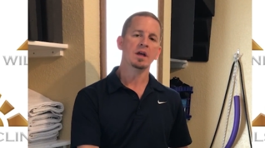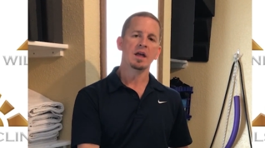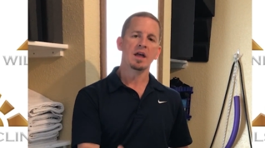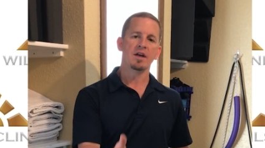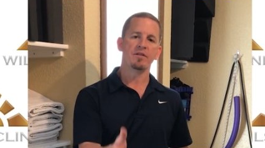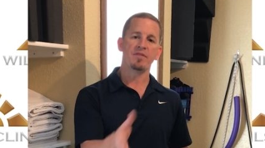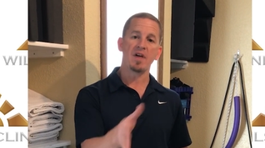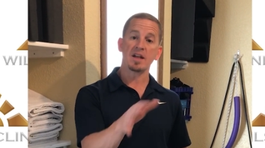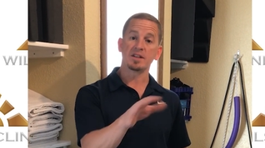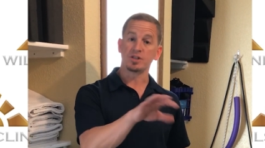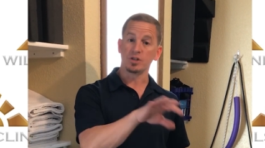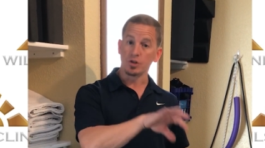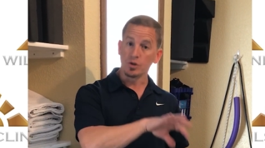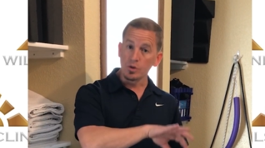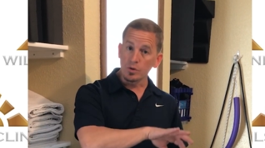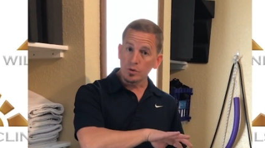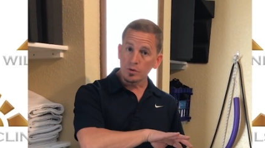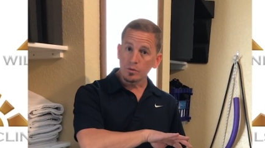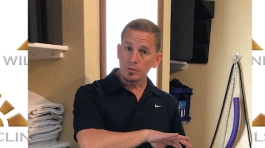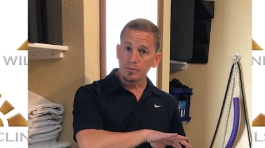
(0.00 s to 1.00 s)
if that's
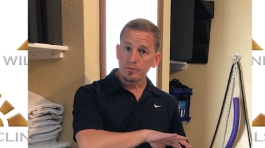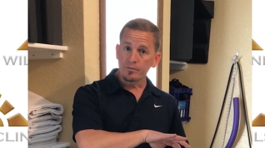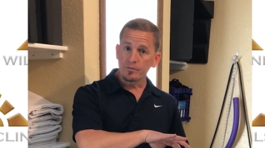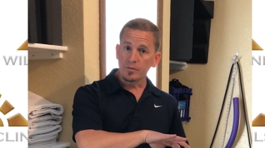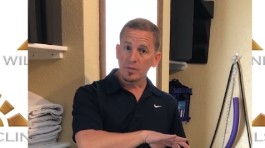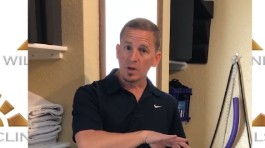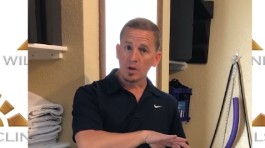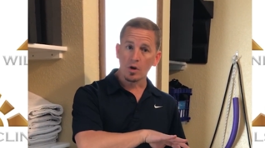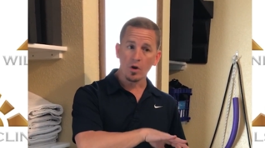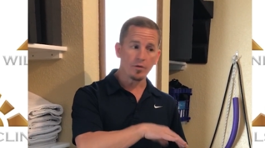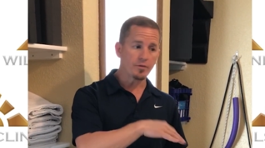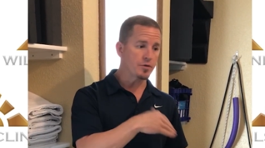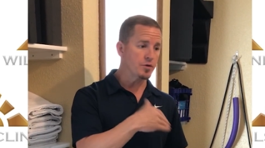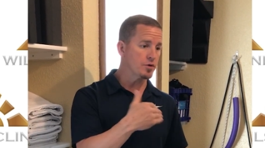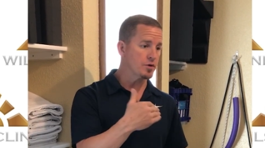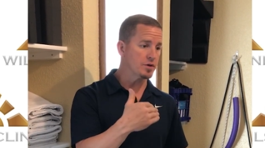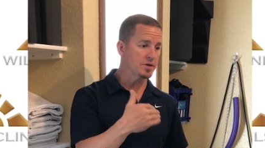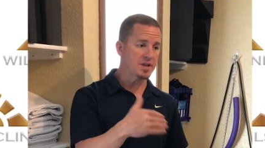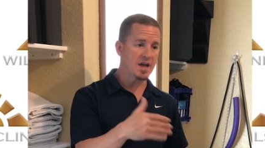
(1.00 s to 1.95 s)
you, if you're in